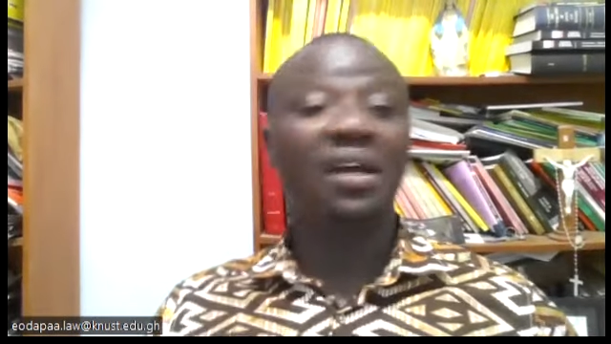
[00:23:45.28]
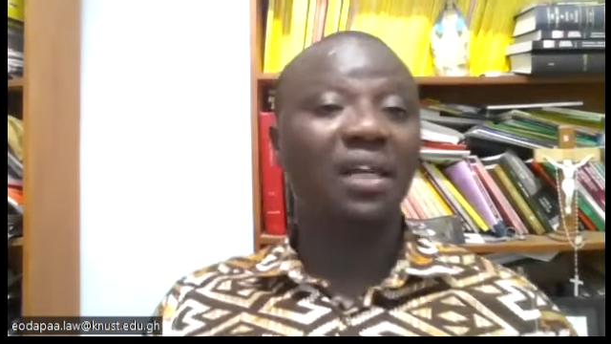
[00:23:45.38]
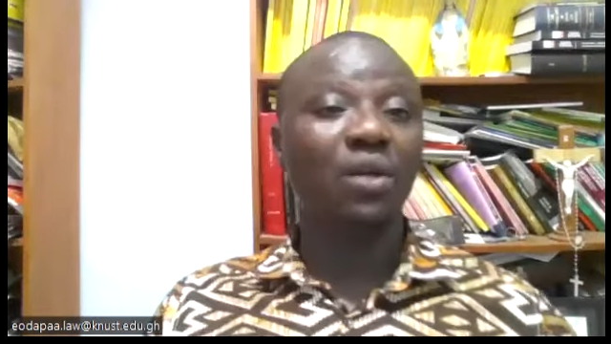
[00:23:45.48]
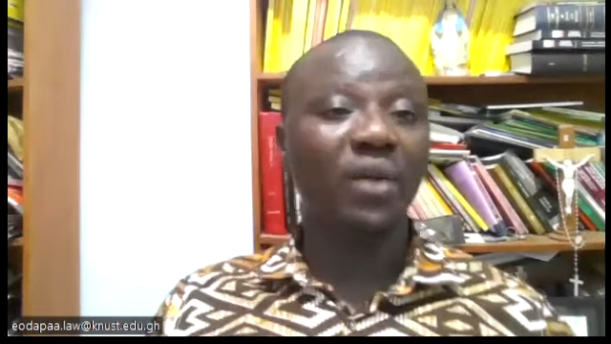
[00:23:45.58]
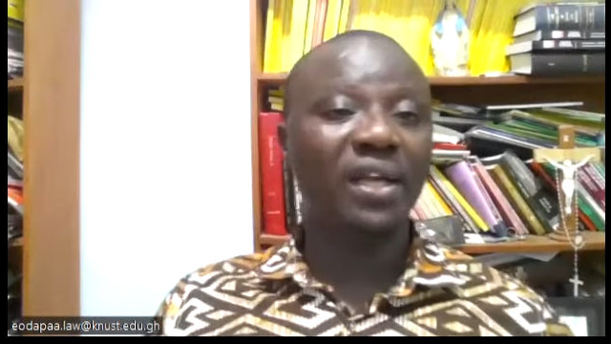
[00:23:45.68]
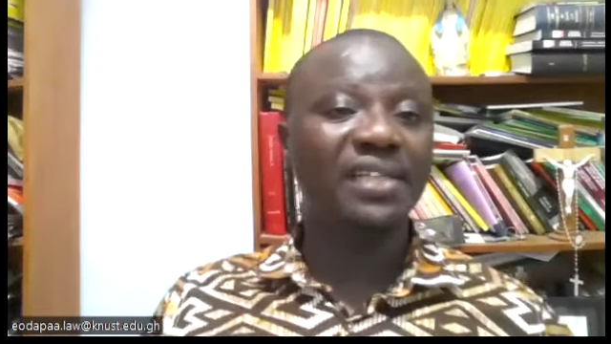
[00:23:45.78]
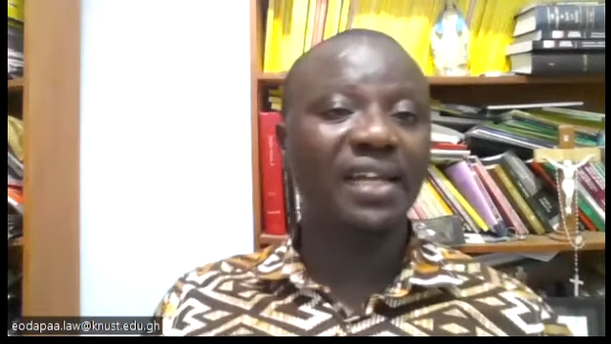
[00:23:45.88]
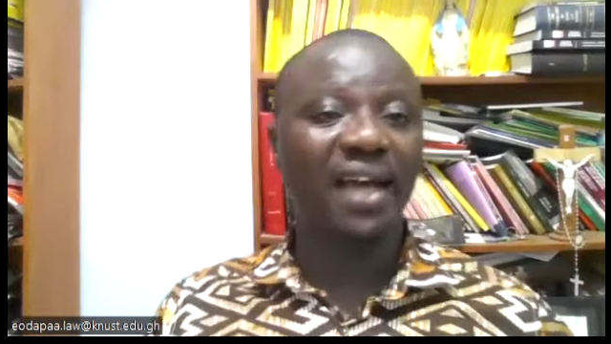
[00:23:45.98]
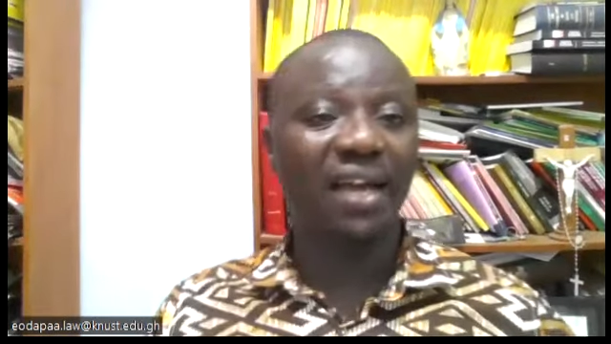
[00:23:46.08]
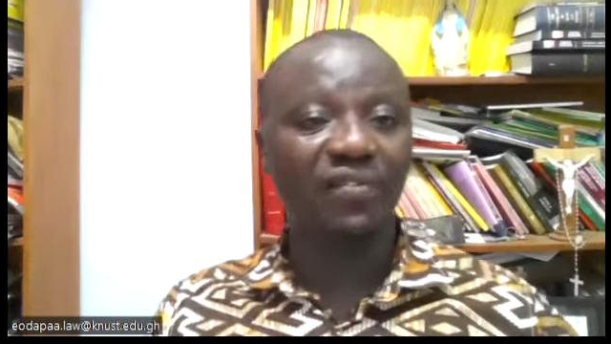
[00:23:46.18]
Lewis
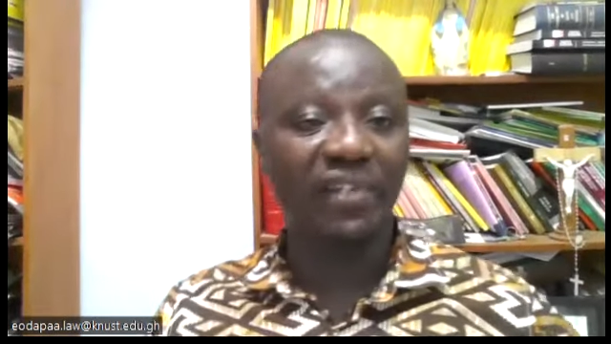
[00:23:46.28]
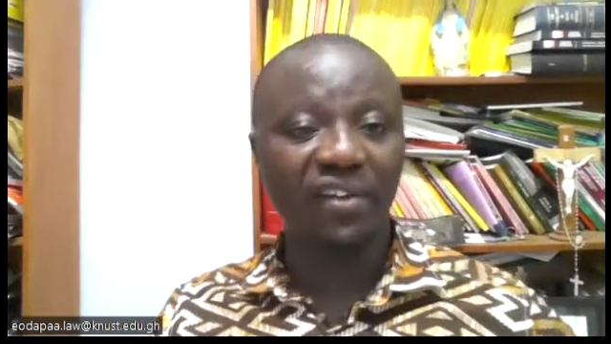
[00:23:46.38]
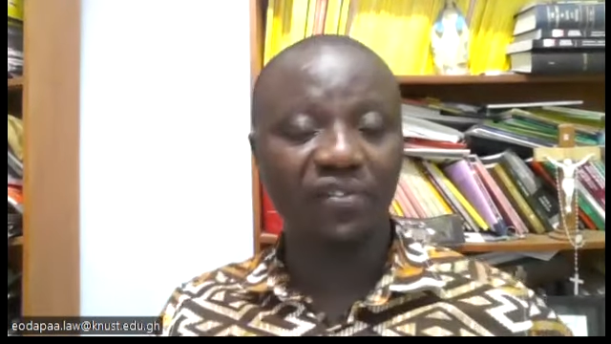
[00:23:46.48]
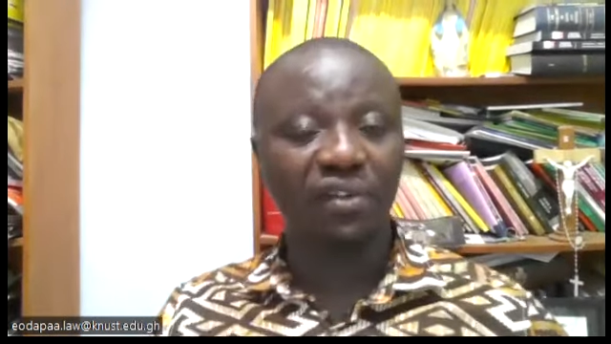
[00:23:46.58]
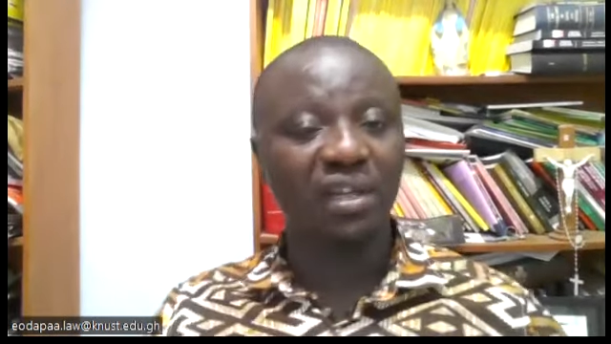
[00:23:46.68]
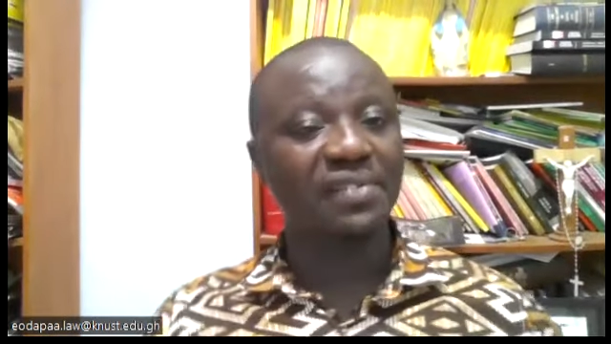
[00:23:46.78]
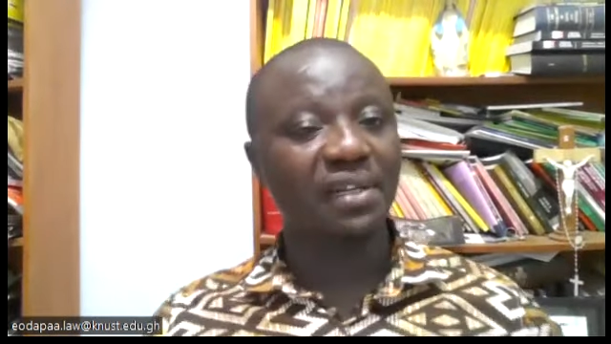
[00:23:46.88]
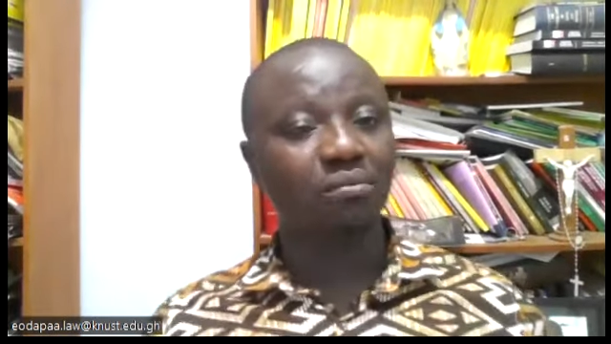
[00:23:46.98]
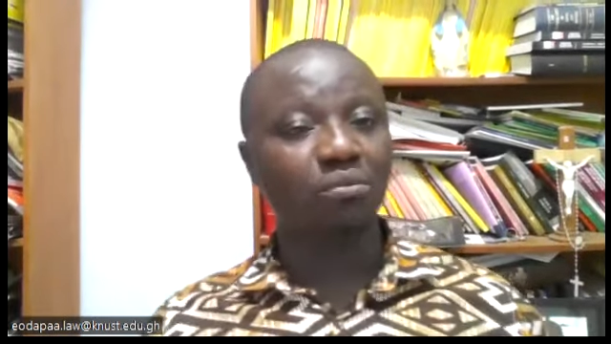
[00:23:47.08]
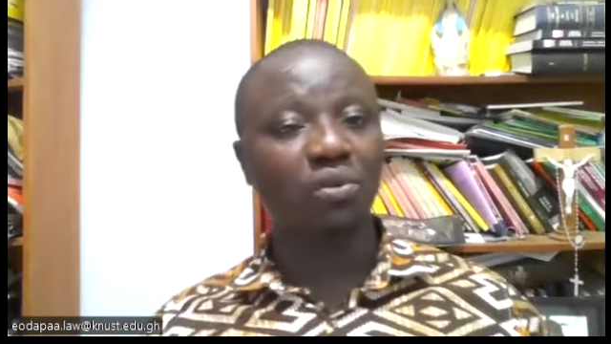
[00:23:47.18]
and Ivory, Flips
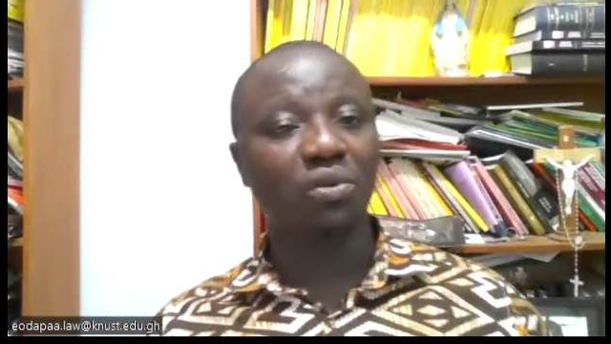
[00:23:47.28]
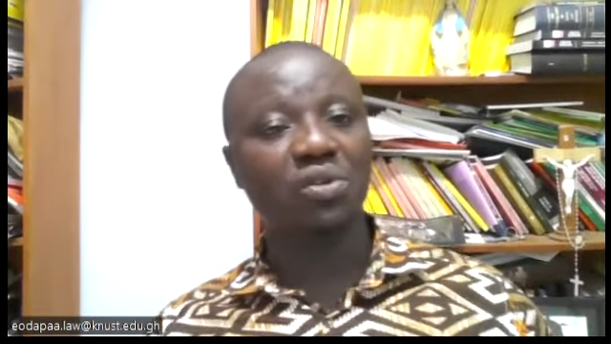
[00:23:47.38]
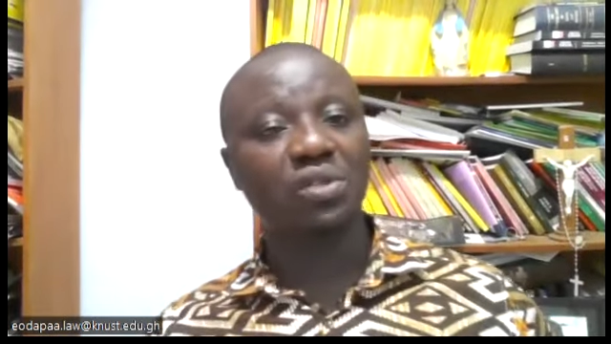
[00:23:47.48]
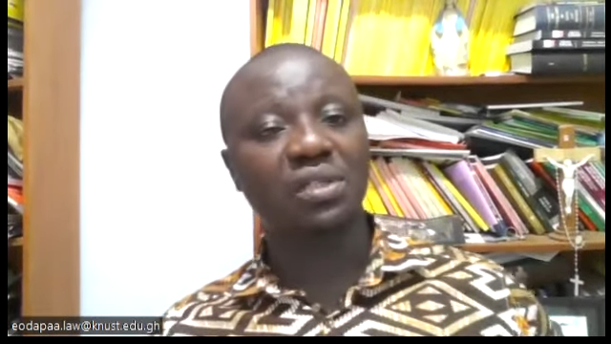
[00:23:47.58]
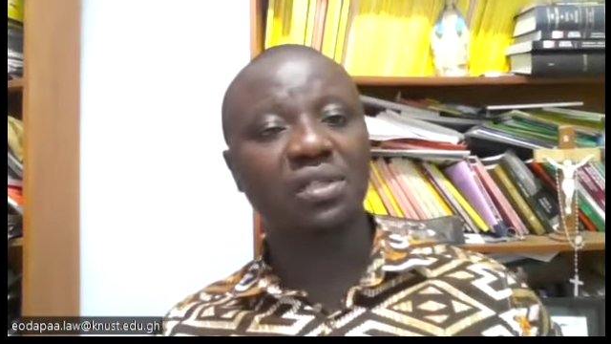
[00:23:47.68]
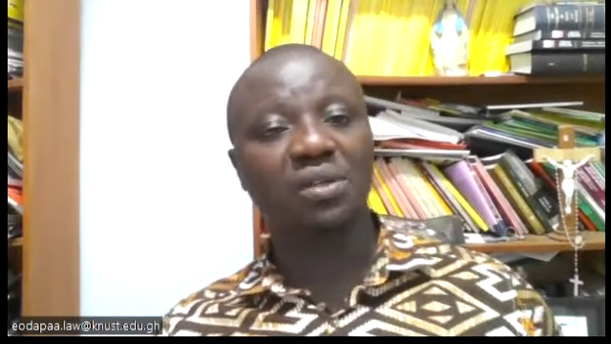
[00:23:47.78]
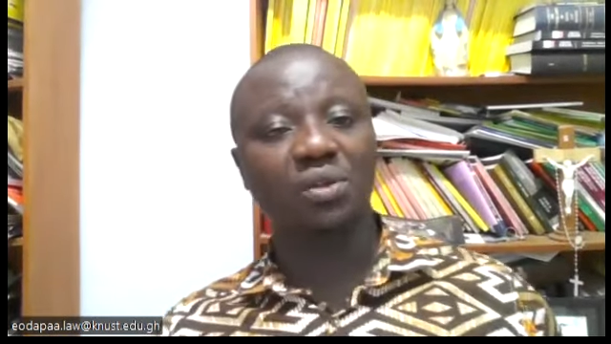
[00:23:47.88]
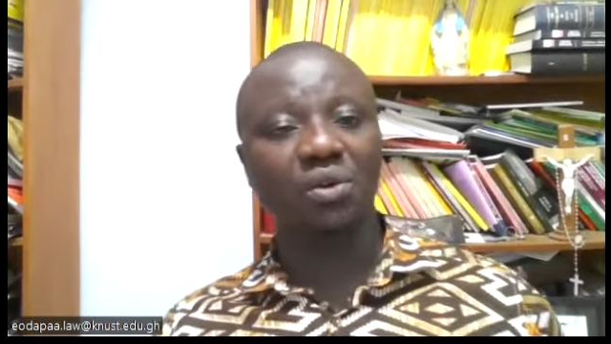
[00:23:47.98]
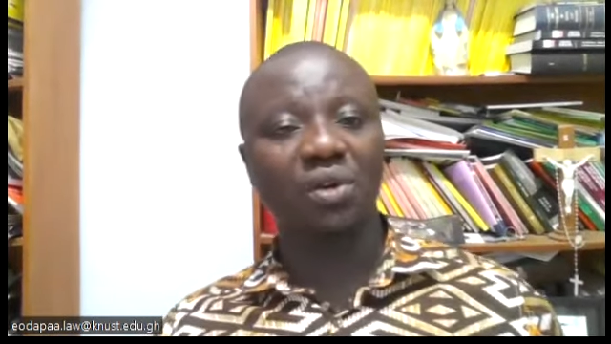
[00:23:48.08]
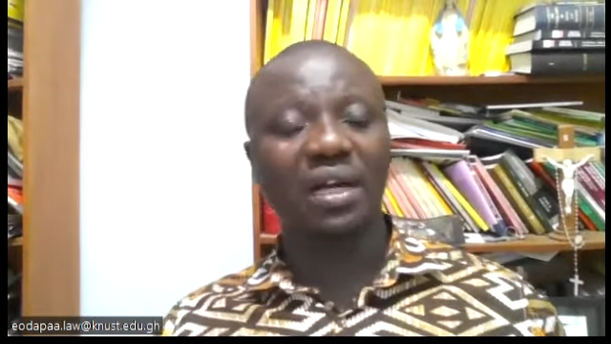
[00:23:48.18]
and Bruce,
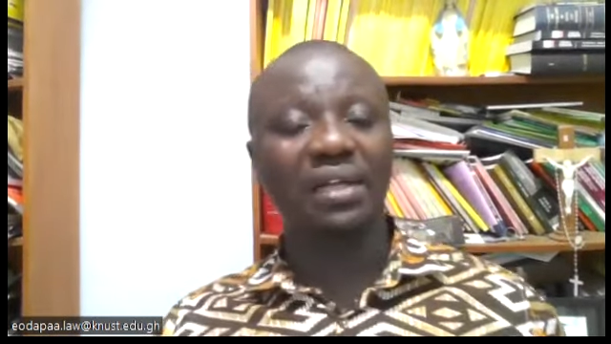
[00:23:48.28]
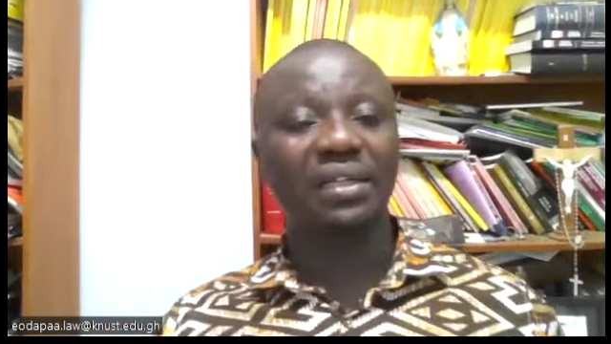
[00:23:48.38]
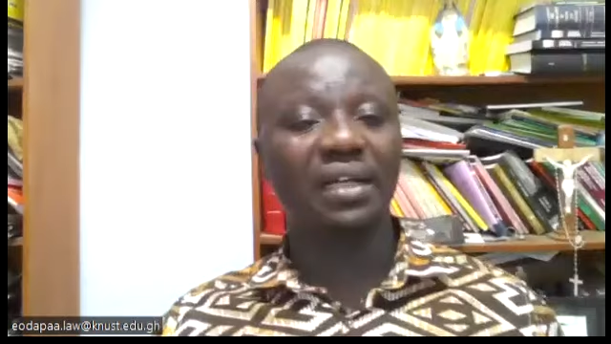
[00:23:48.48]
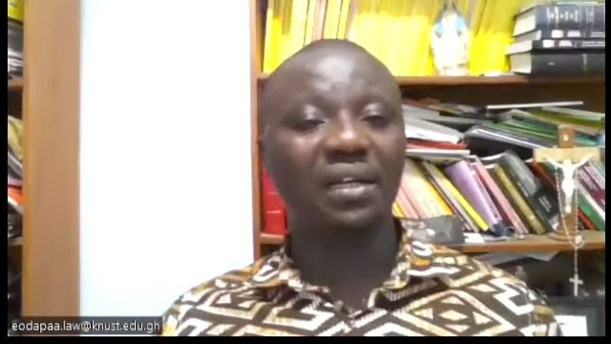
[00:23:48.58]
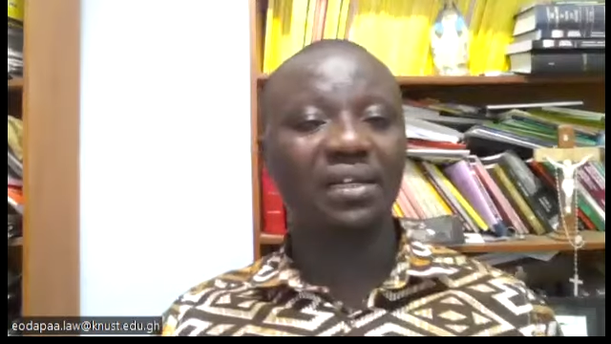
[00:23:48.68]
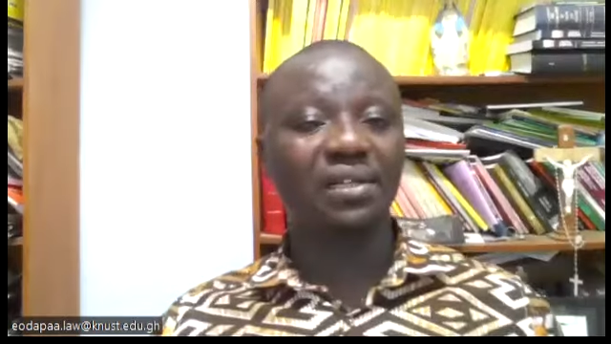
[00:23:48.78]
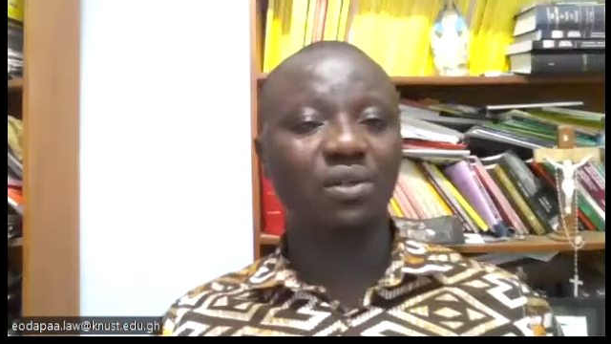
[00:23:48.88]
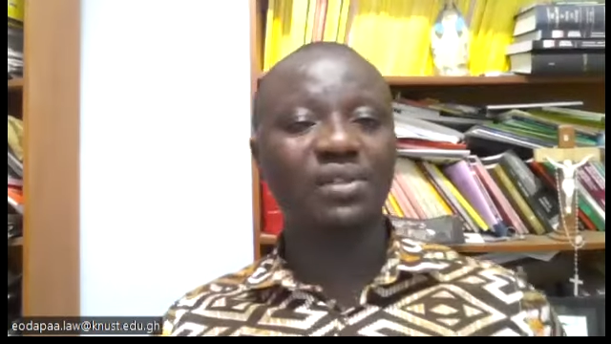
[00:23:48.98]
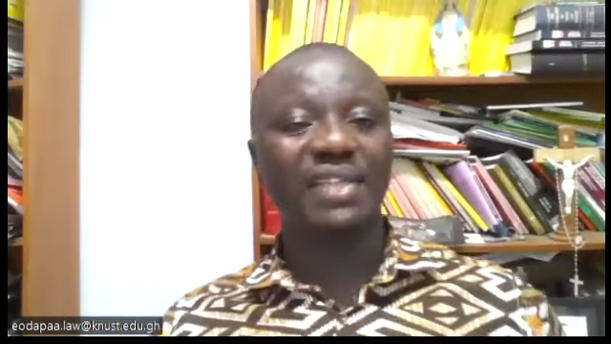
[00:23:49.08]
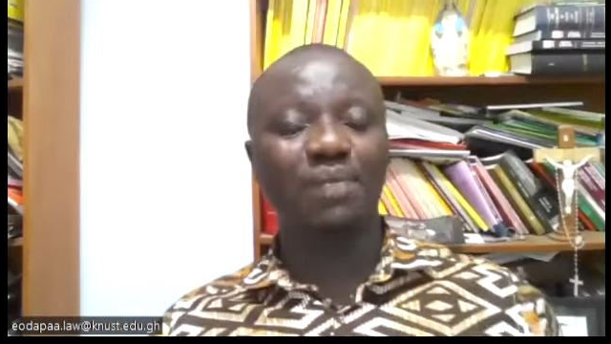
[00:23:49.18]
Candy and Lisa,
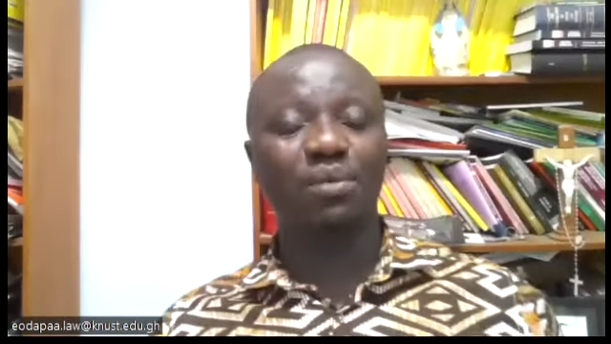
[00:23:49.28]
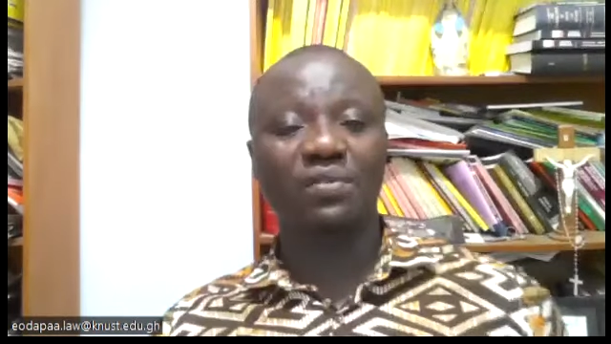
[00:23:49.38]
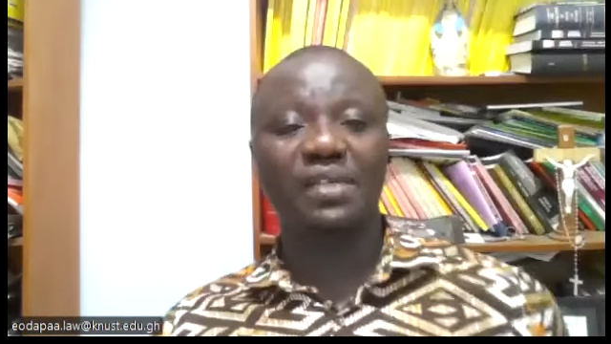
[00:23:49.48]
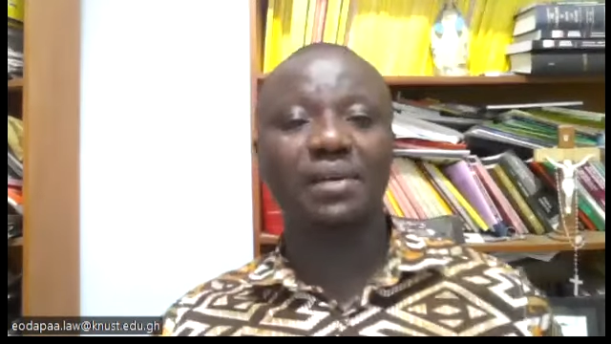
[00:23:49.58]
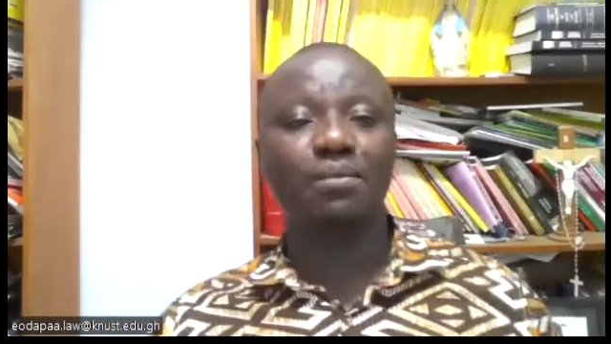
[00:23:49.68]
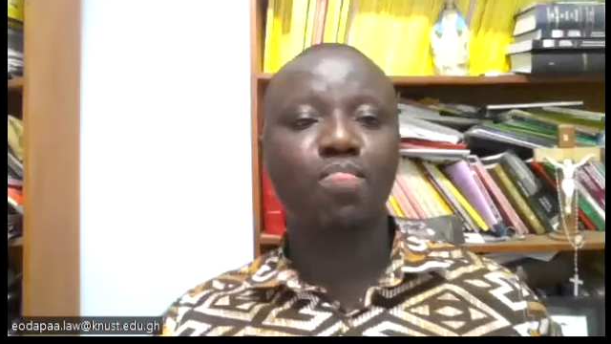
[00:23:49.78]
those type of things.